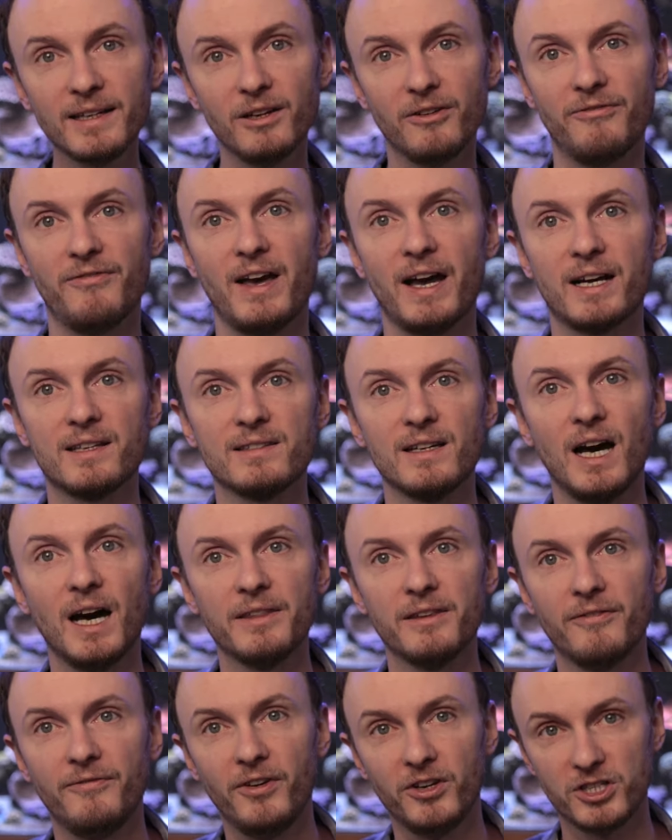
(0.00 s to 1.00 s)
an effect
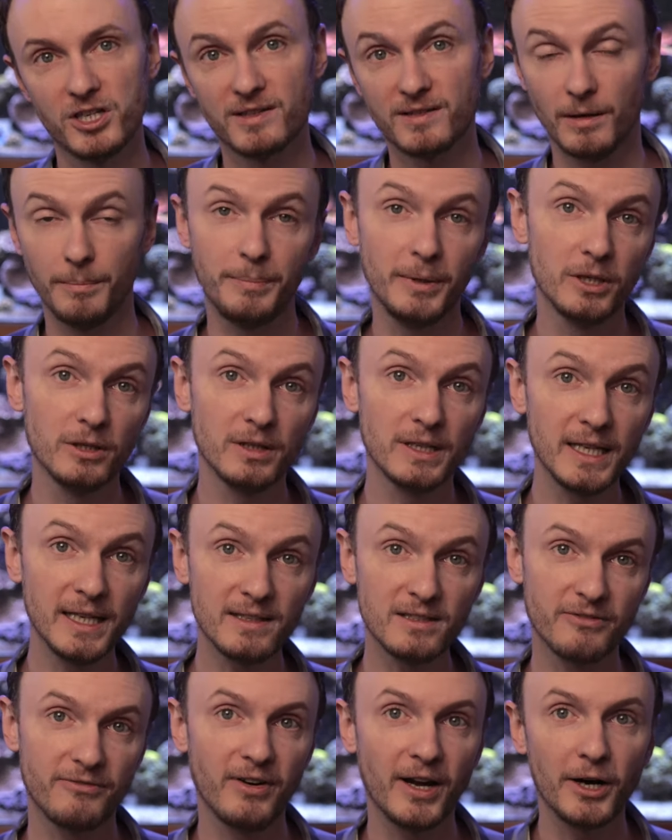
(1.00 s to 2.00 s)
on the fish's
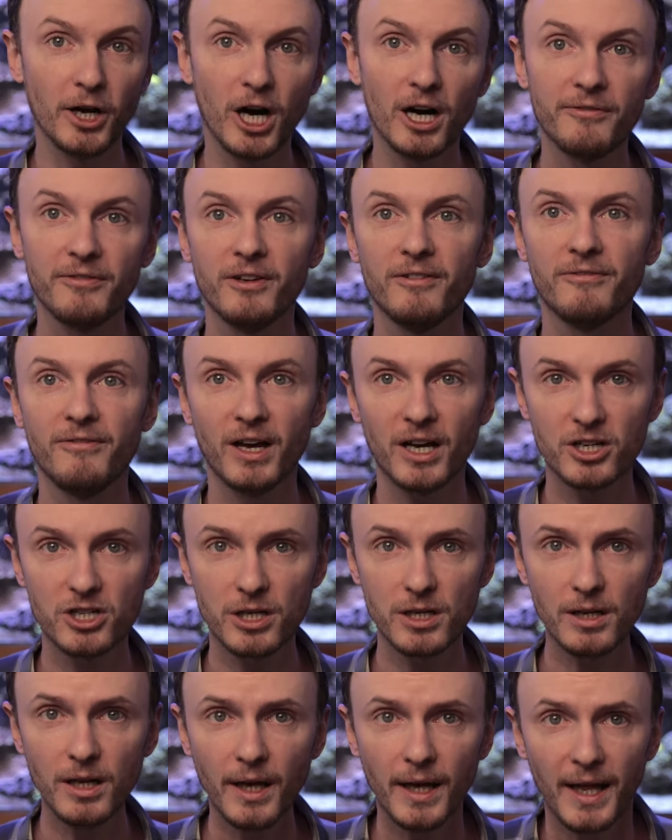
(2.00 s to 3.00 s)
ability to fight off
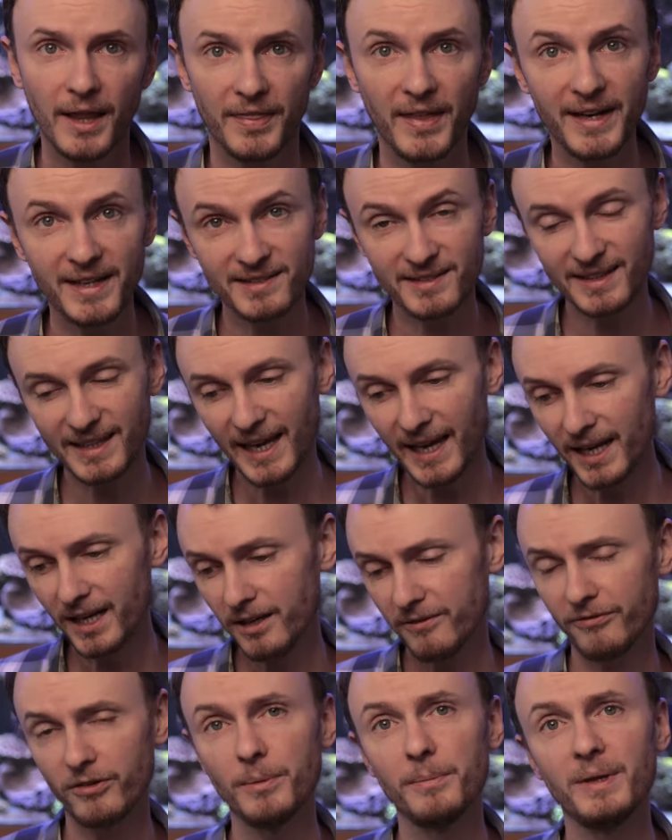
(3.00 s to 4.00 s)
infection that is
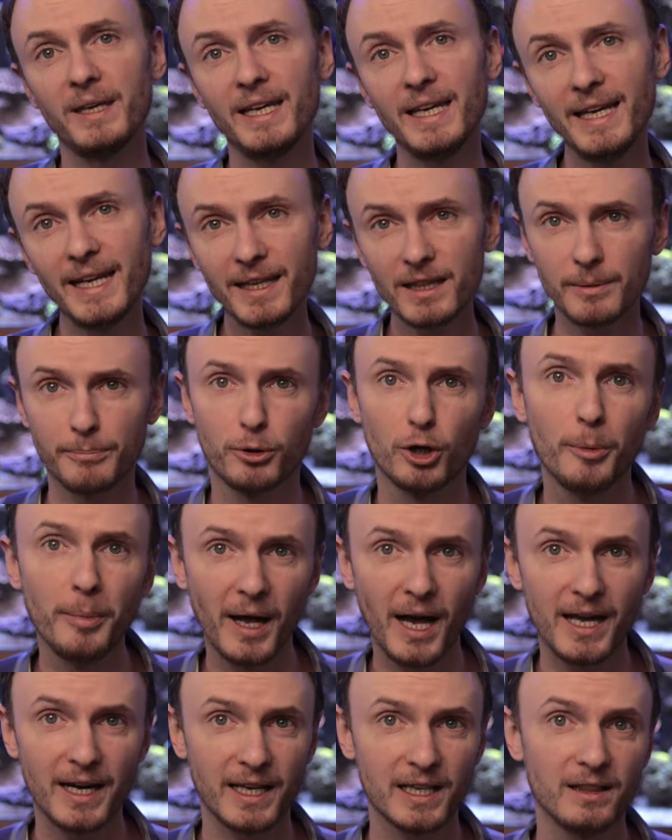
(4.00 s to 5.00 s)
gained from eating the
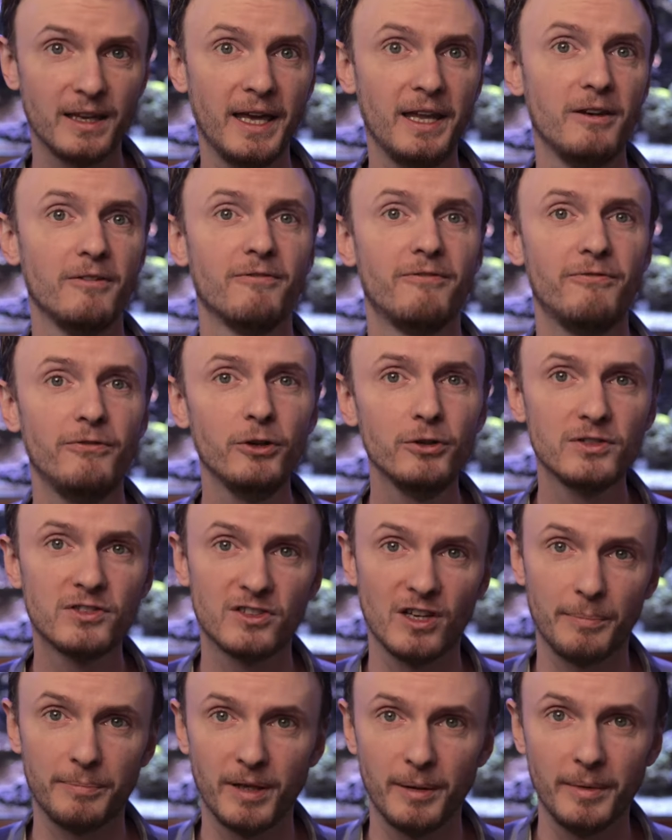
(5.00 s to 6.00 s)
probiotic-laden food
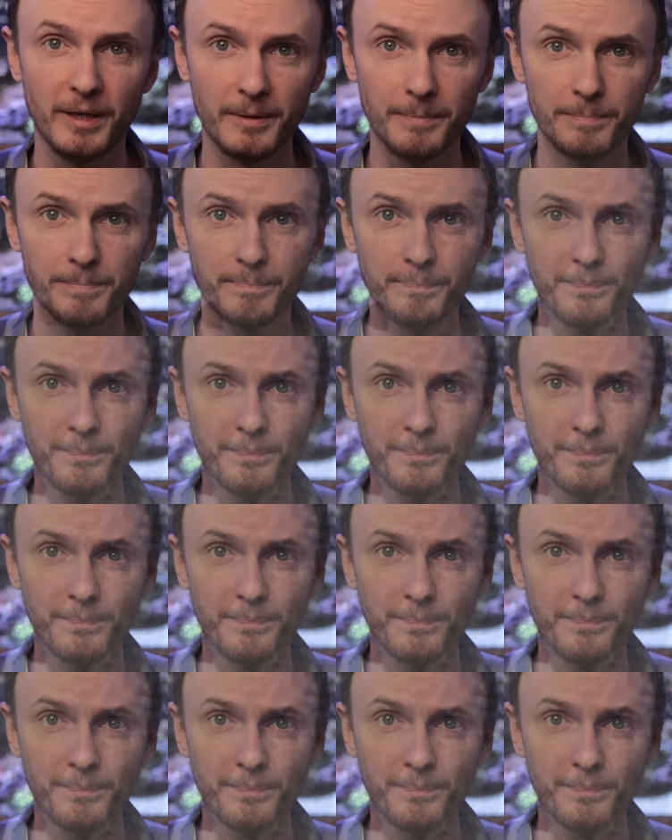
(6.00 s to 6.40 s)
supplement.